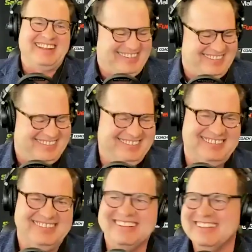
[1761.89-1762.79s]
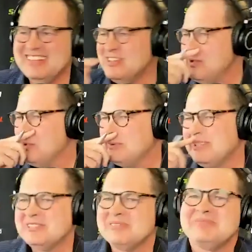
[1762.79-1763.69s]
this is one big
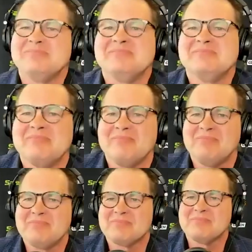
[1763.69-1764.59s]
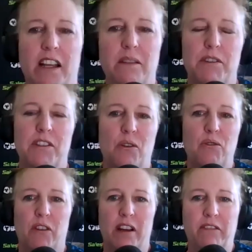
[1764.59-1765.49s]
massive minefield. And I am so
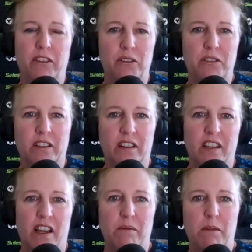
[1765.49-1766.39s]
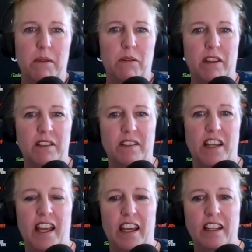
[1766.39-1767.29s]
grateful you took the time to be with us
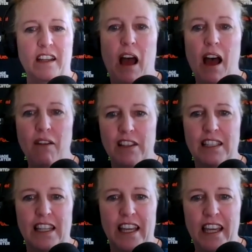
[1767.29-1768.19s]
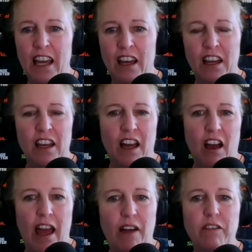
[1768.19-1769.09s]
today. And uh, obviously
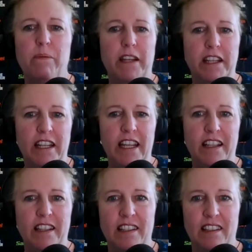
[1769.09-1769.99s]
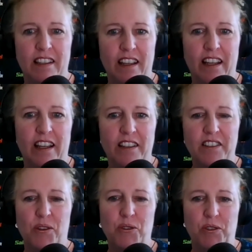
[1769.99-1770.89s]
uh, everybody needs uh, a
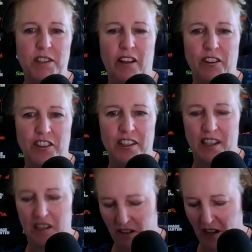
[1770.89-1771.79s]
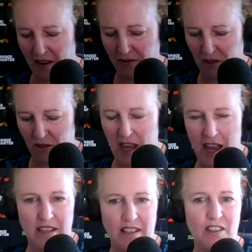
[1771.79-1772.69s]
social intelligence in their life. So
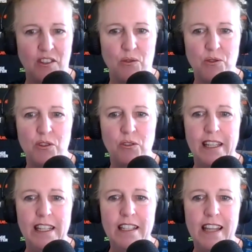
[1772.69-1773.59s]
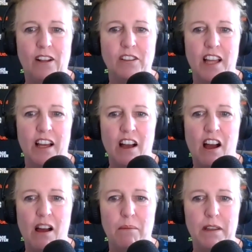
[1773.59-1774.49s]
guys,
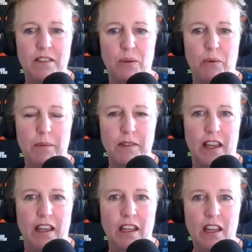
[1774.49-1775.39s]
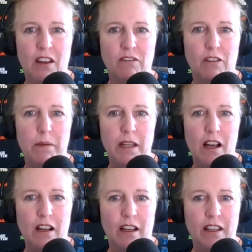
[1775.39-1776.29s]
socialintel.com is the website for
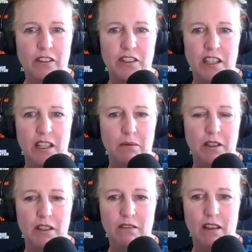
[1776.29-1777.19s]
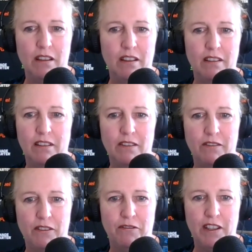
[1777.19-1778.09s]
Bianca and her team. You, uh,
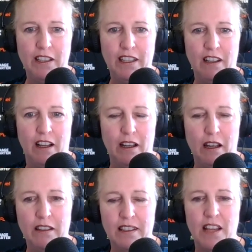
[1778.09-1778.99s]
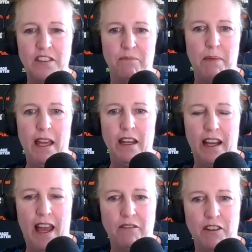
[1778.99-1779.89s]
if you're feeling a, a, sense of
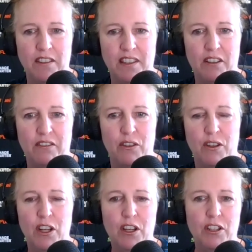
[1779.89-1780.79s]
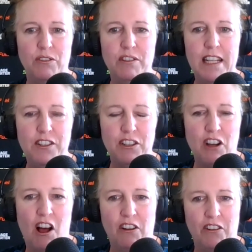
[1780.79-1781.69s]
panic after this interview, you need to
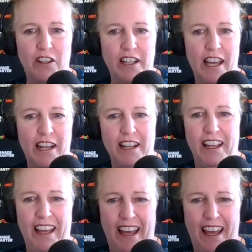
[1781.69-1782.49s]
call her and get